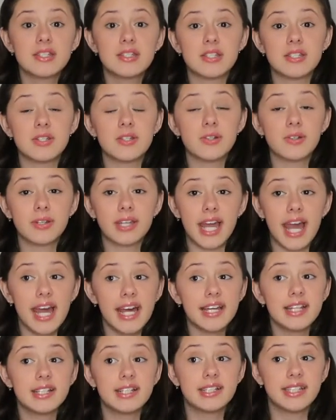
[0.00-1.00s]
to
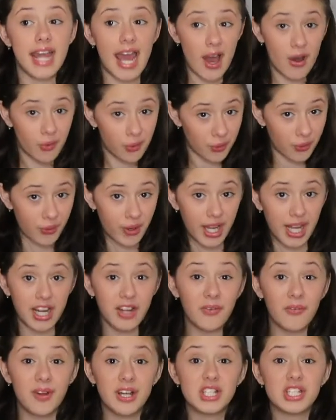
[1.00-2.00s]
get a
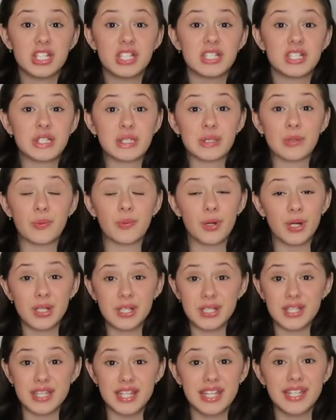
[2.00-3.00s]
downgrade, which is the
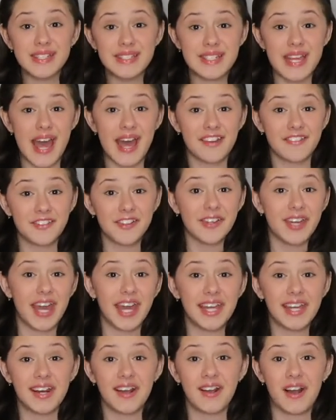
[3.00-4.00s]
worst thing to ever
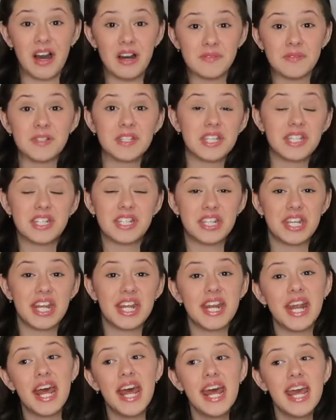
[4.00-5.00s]
get in a
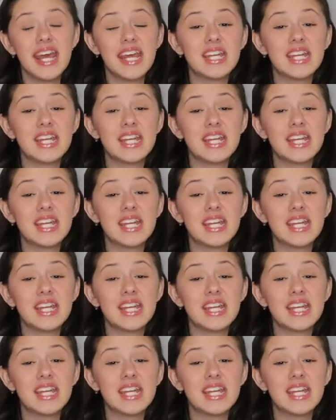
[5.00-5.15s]
competition,